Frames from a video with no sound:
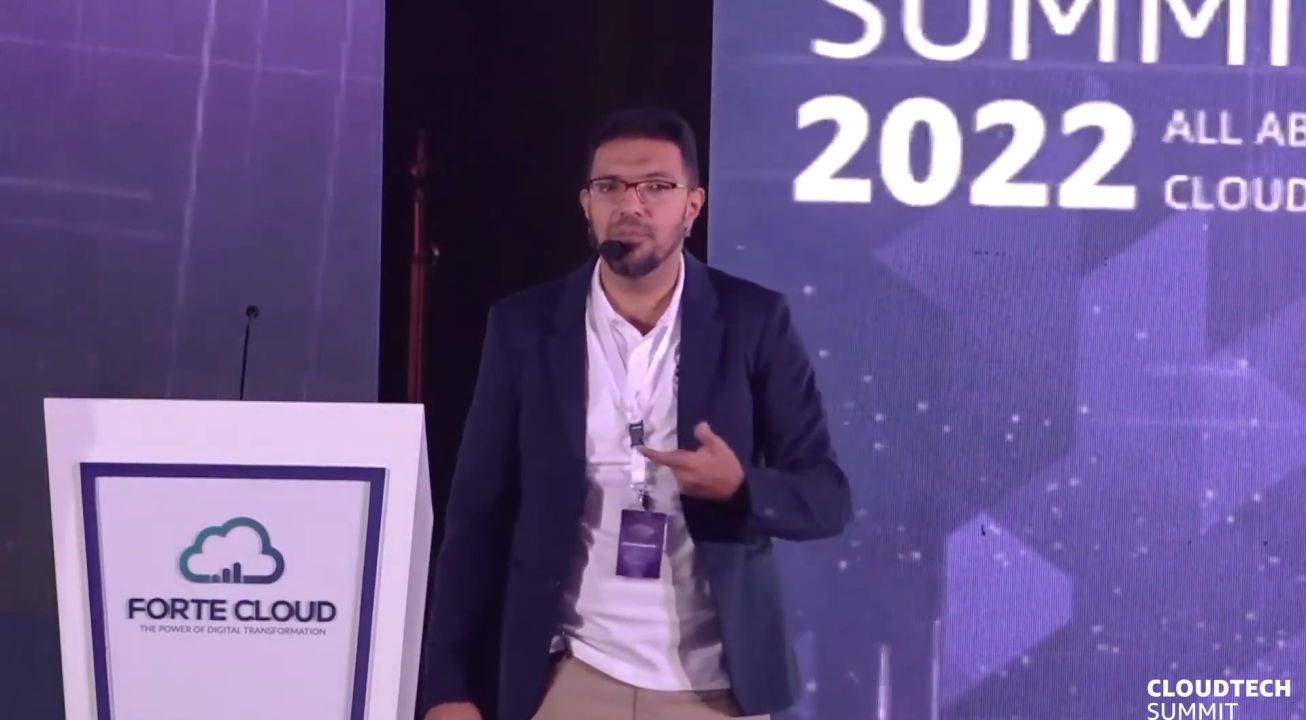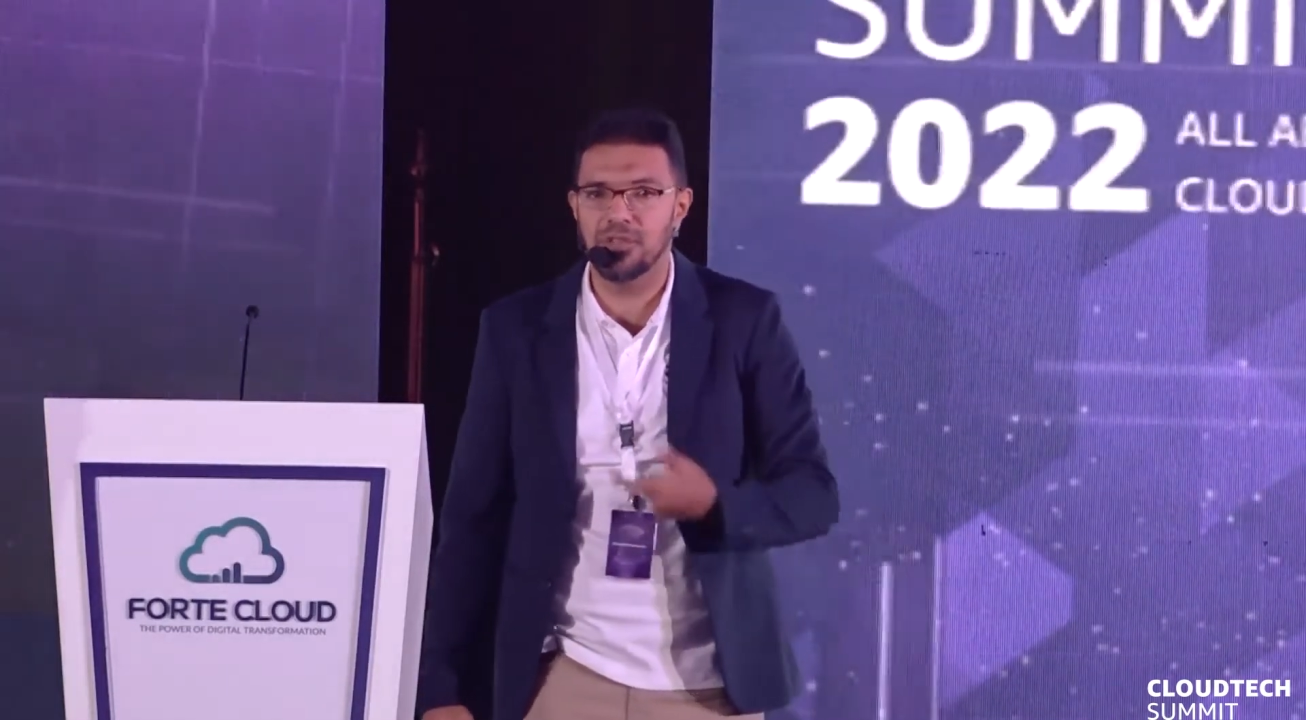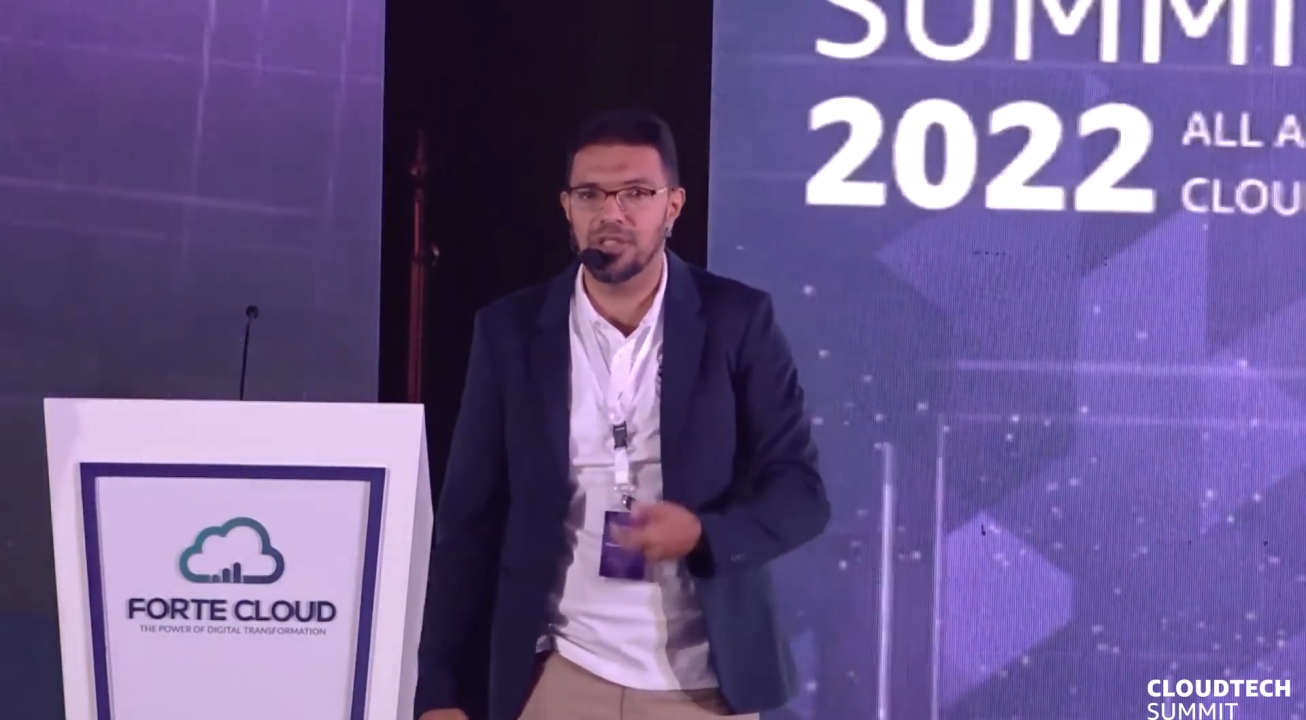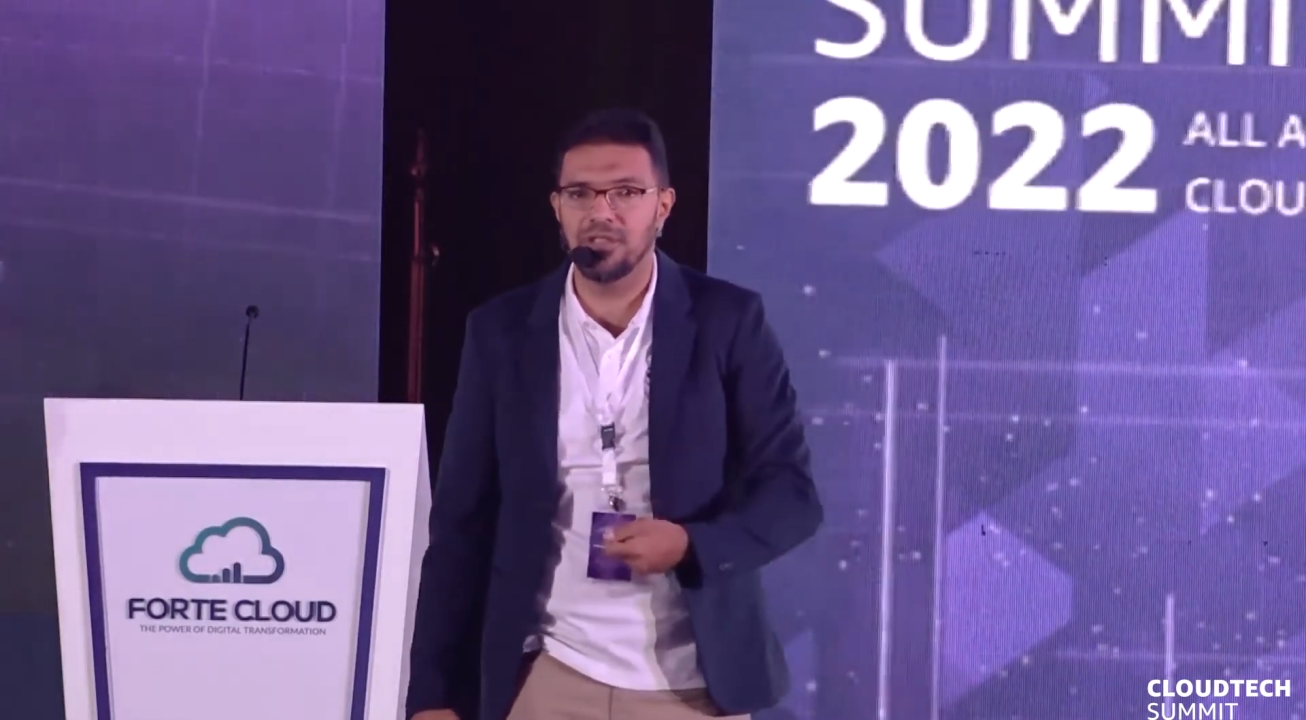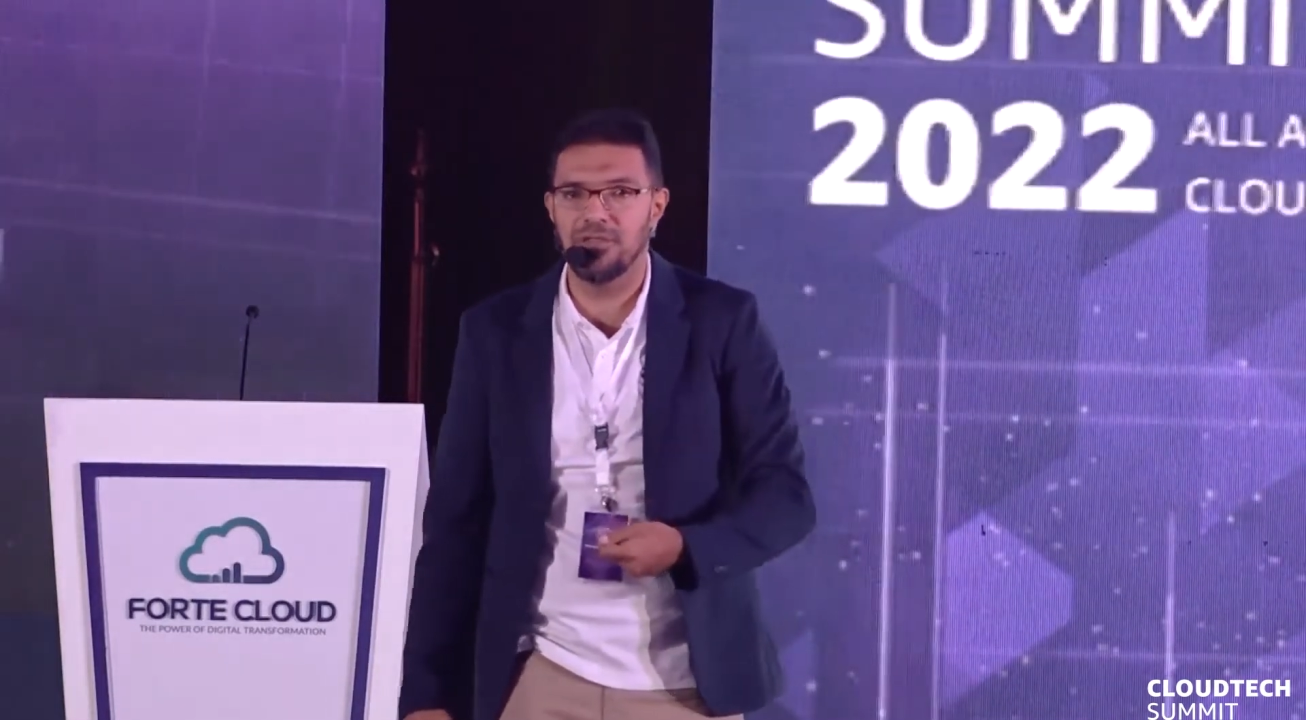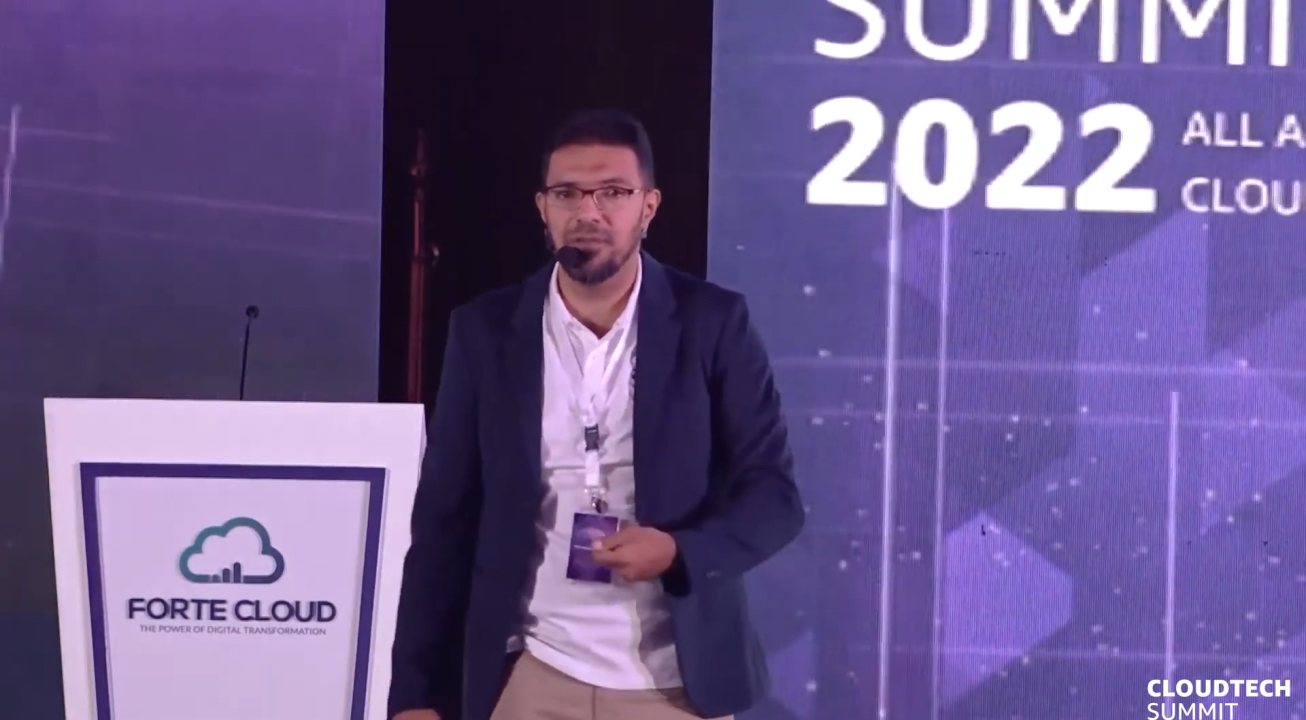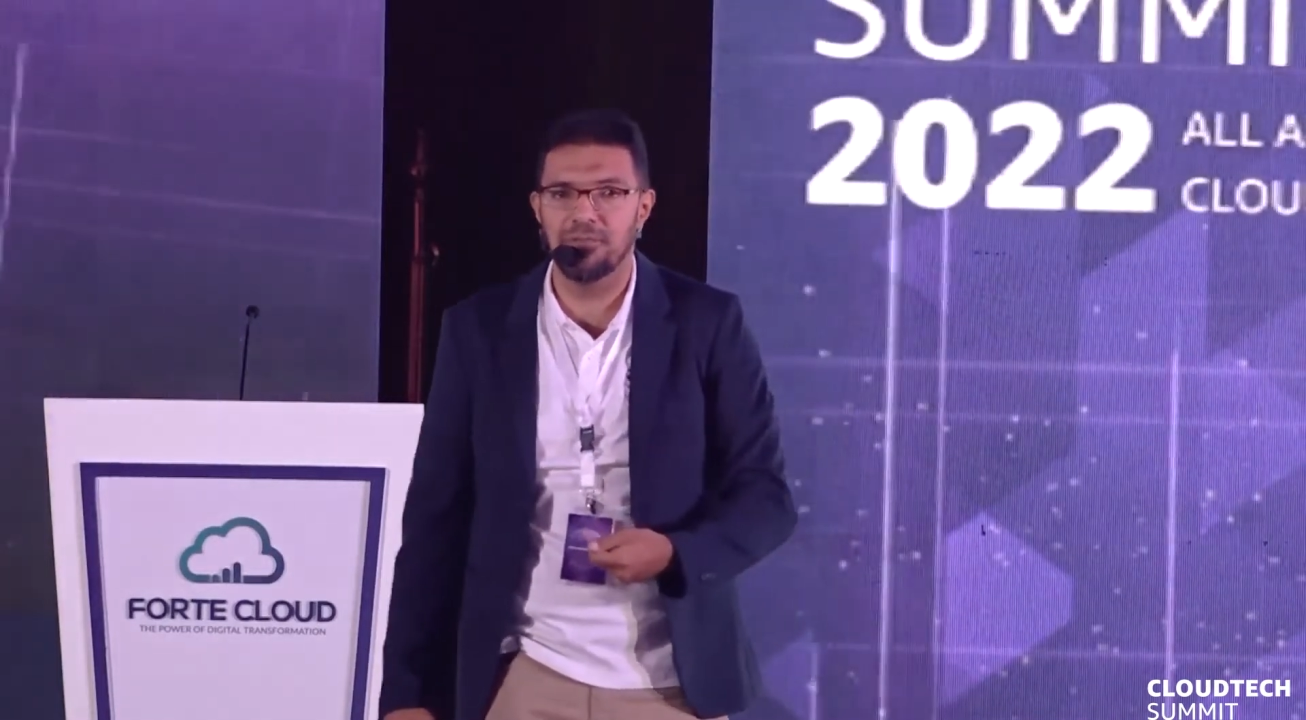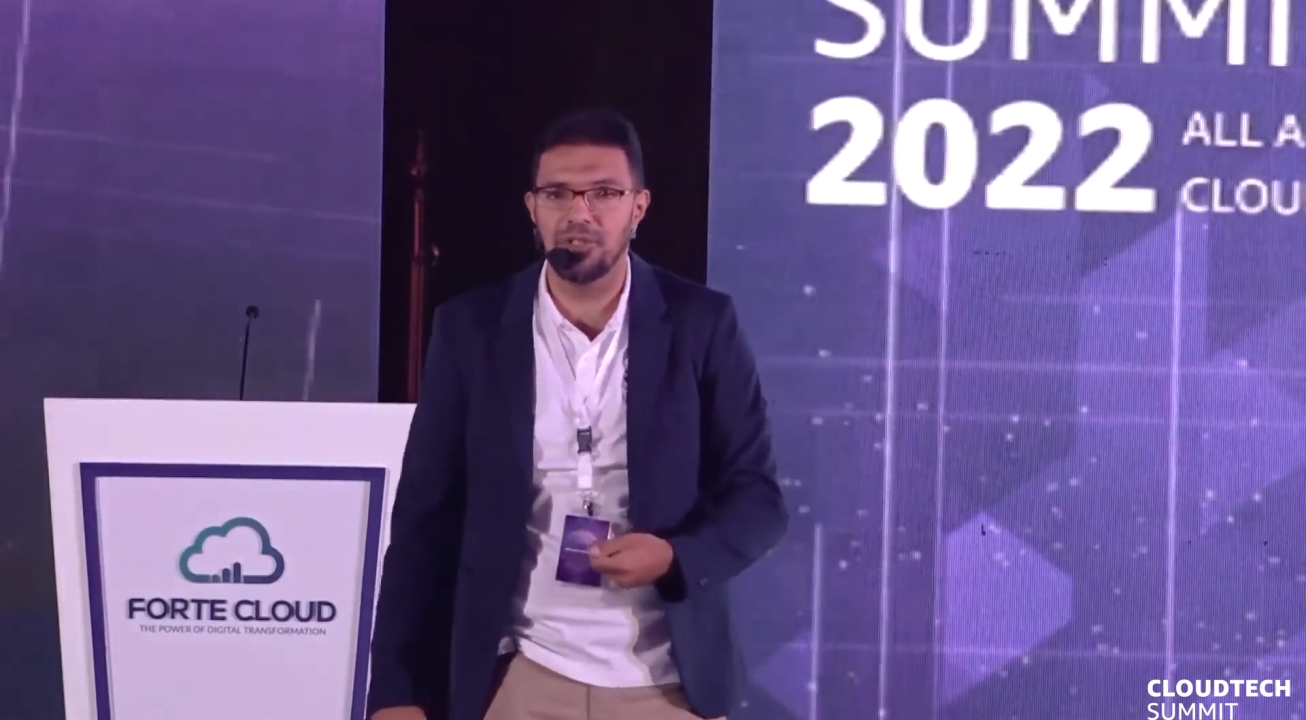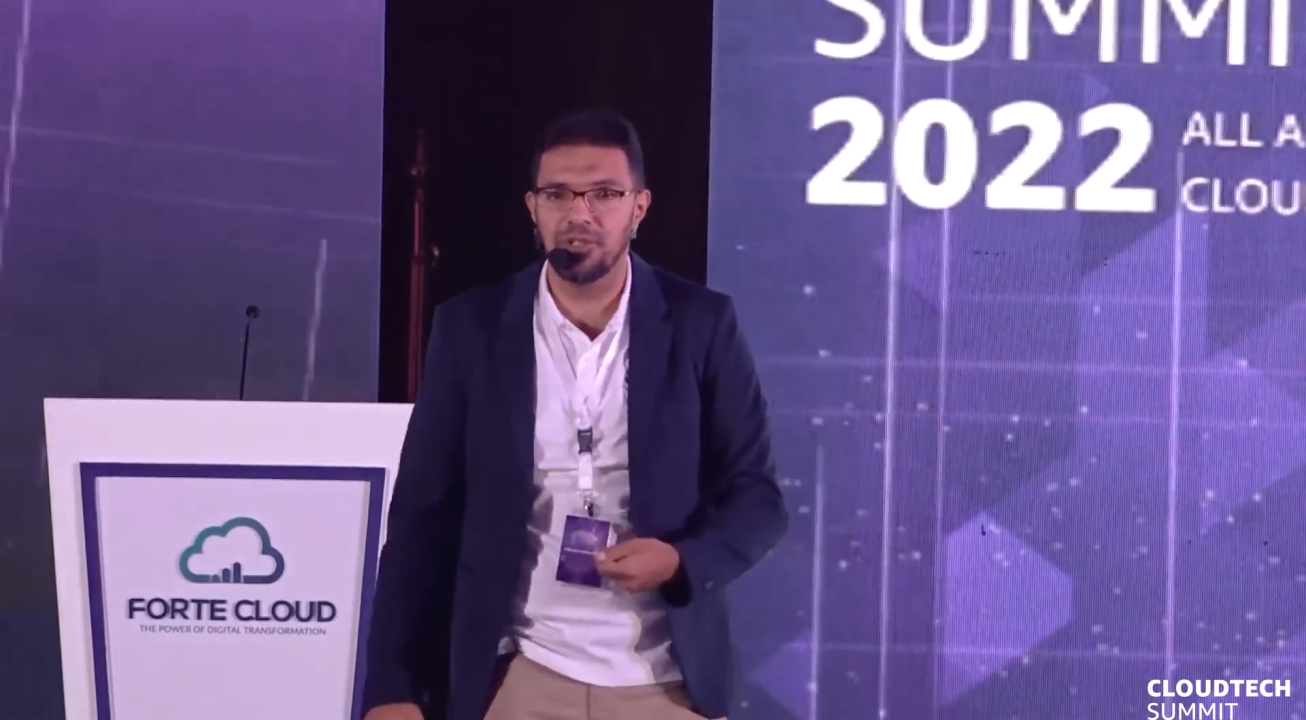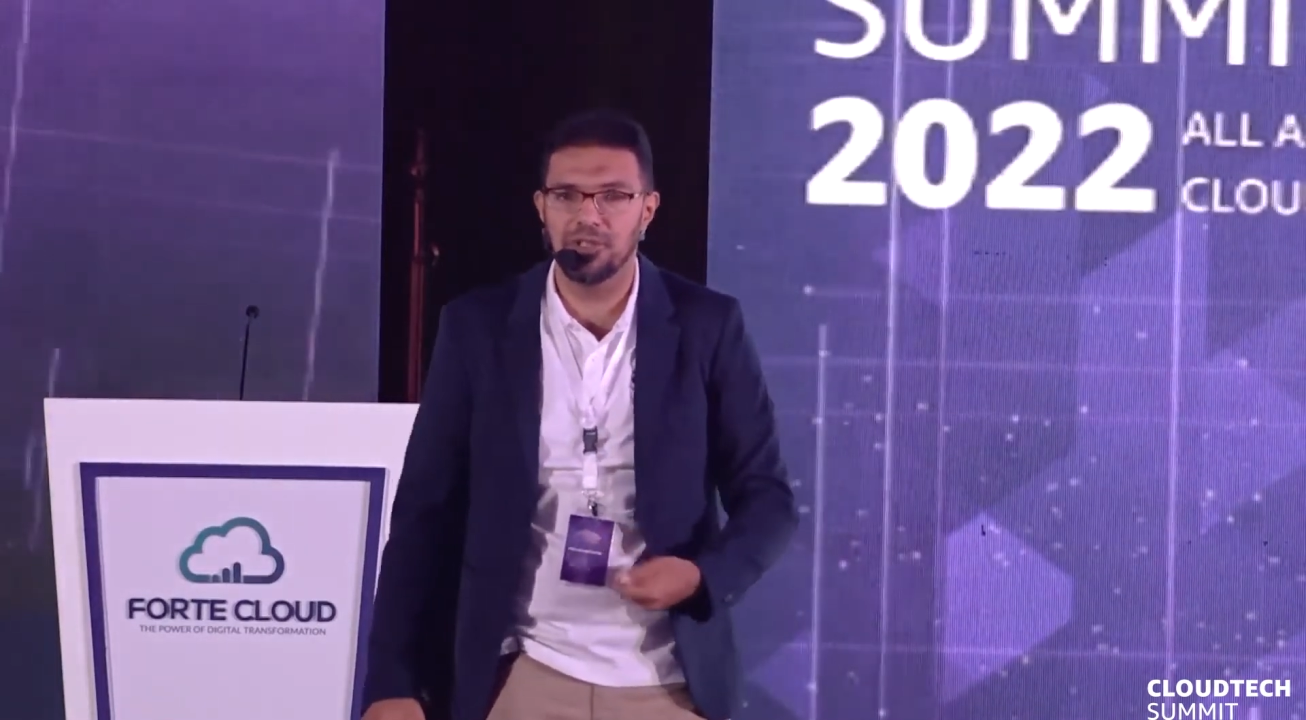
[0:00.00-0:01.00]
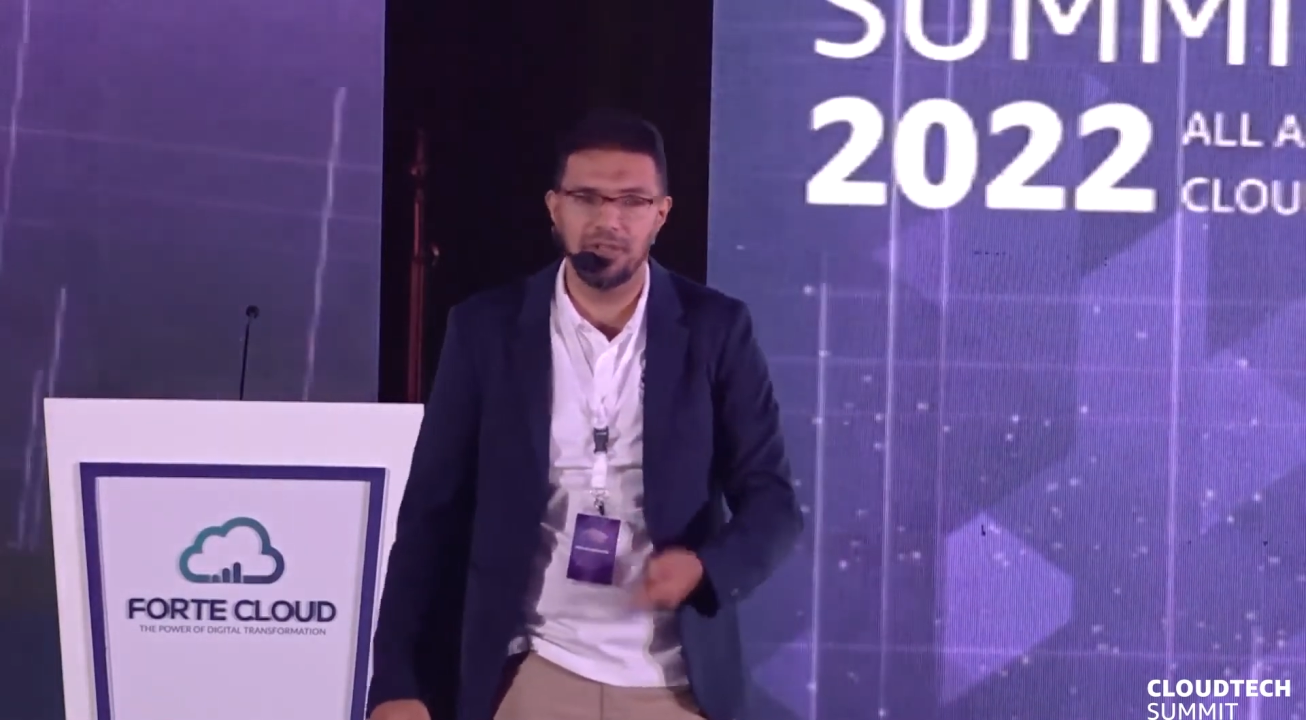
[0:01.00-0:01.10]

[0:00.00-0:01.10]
positive impression.